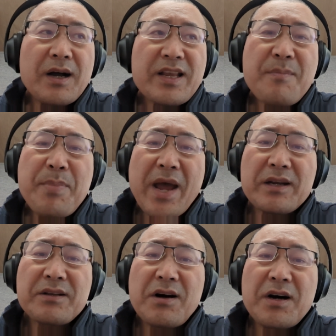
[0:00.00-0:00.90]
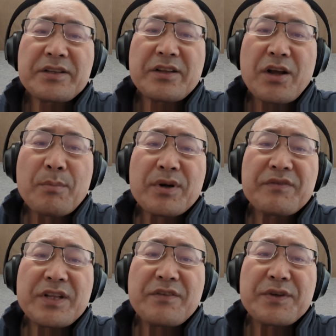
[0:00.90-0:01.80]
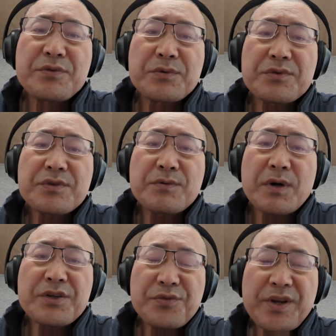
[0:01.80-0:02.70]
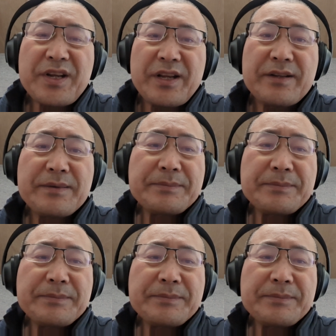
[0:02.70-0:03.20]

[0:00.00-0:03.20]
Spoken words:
impact on the number of individuals who are trading it.